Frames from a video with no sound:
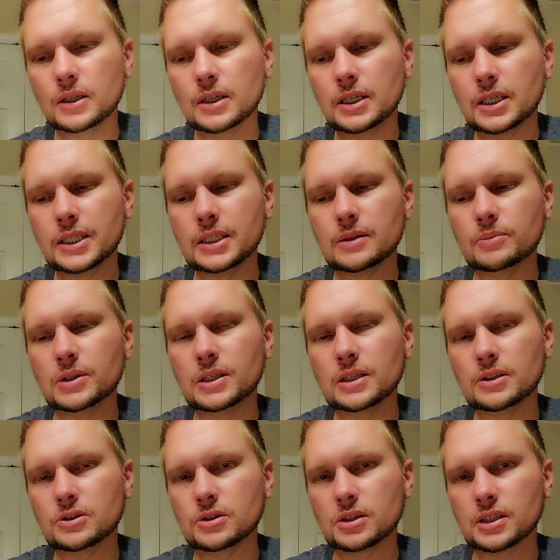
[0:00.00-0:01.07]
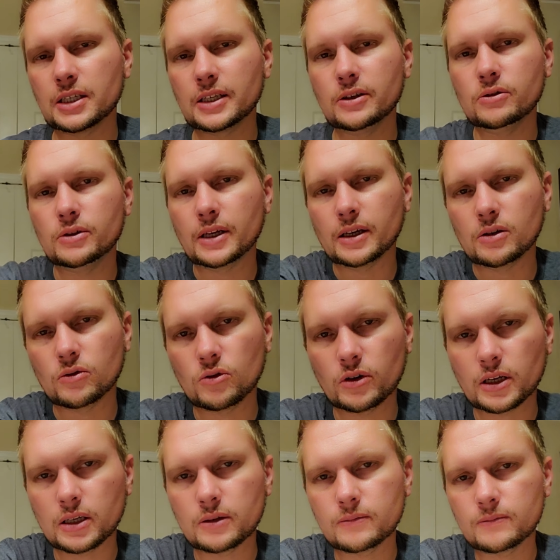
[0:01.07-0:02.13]
And it begins to kill that
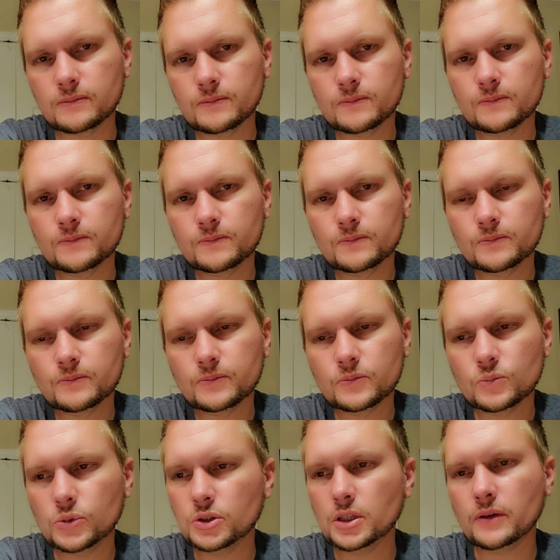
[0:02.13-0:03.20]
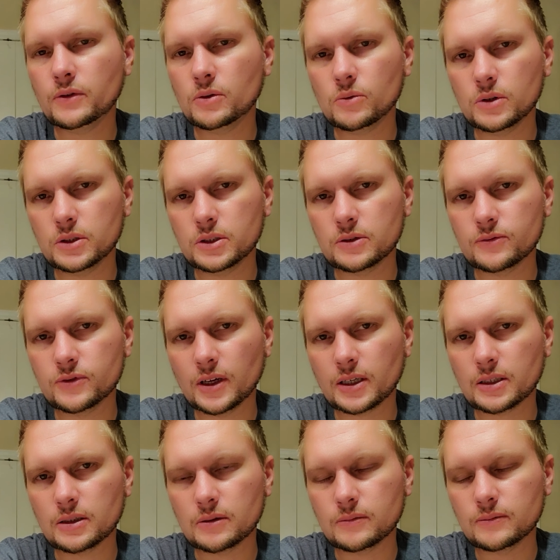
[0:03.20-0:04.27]
organ, whichever one's
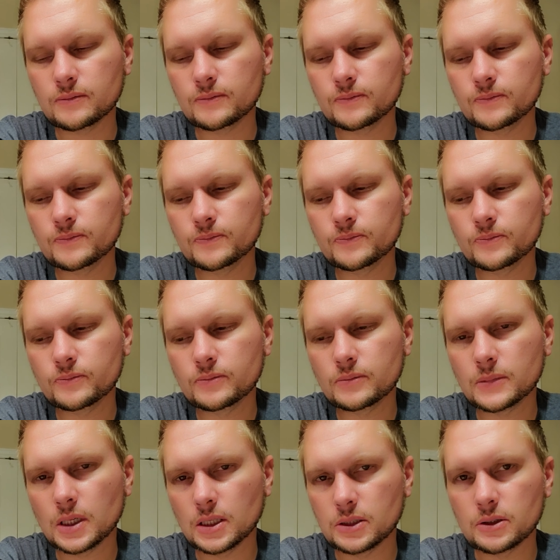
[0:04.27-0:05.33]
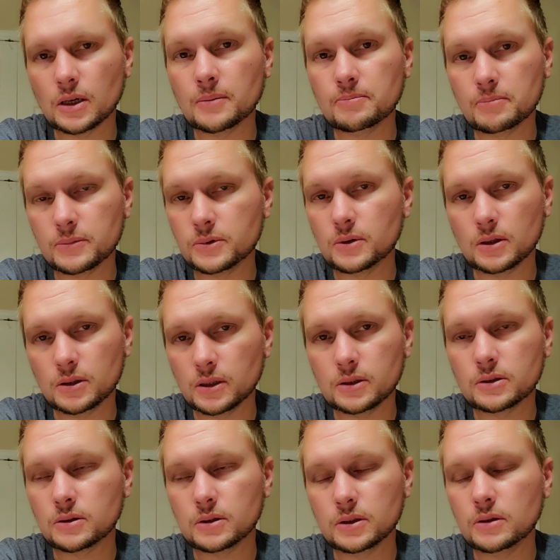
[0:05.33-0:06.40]
infected. And
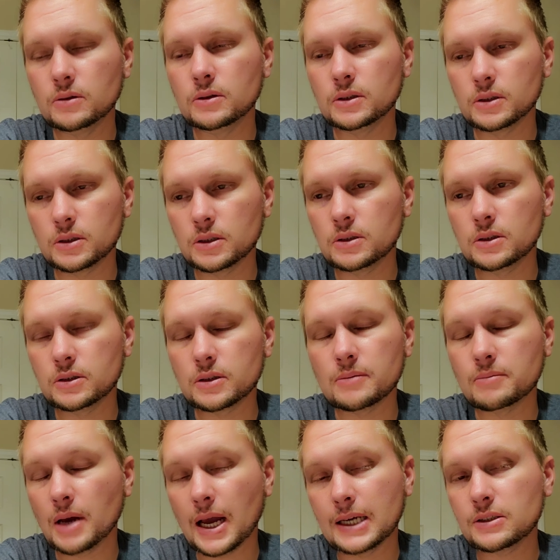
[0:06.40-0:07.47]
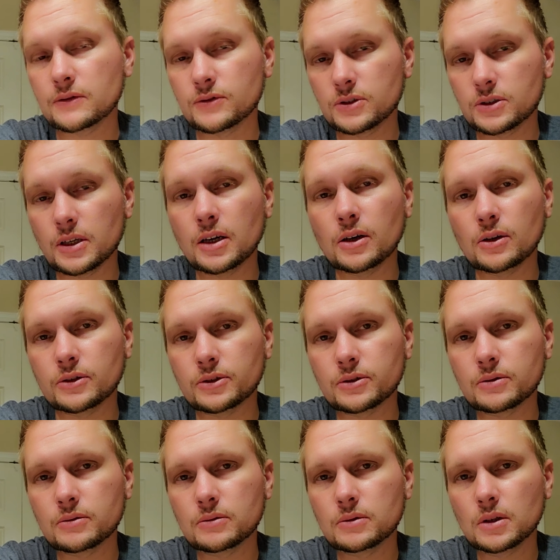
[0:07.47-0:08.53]
it's literally just a mass of cells
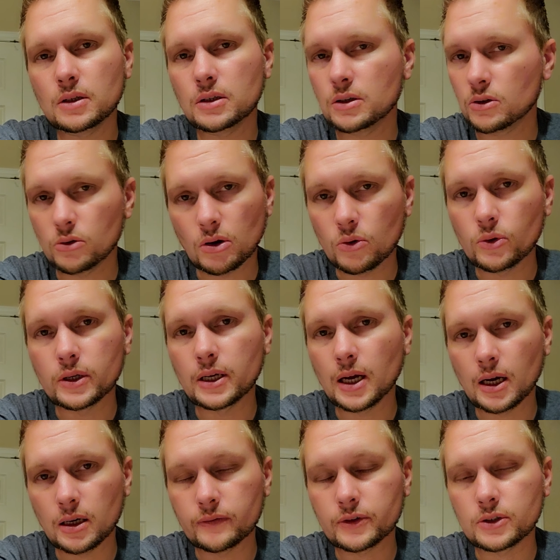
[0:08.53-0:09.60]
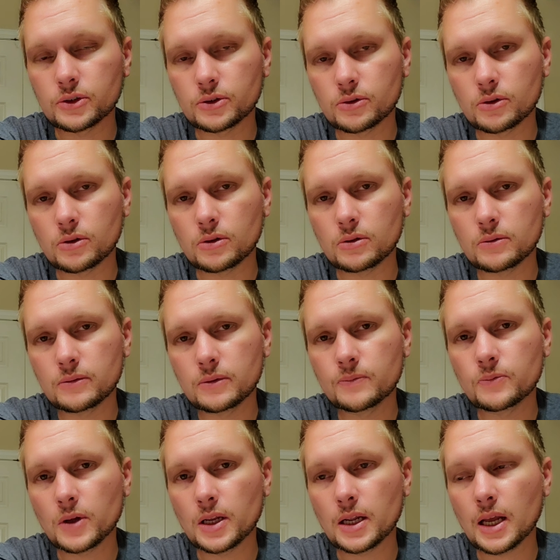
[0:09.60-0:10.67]
growing out of control
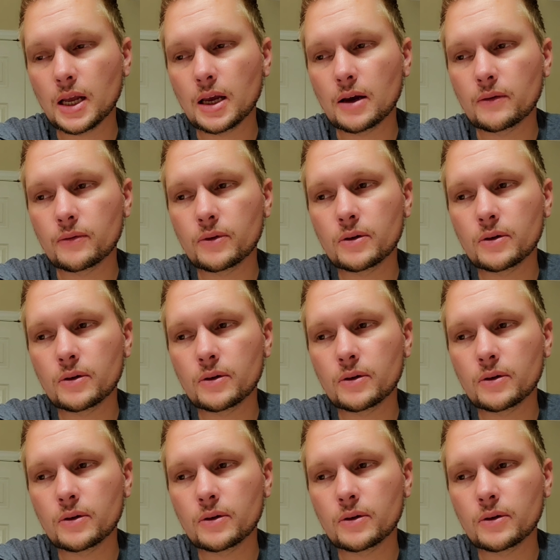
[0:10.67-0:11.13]
that have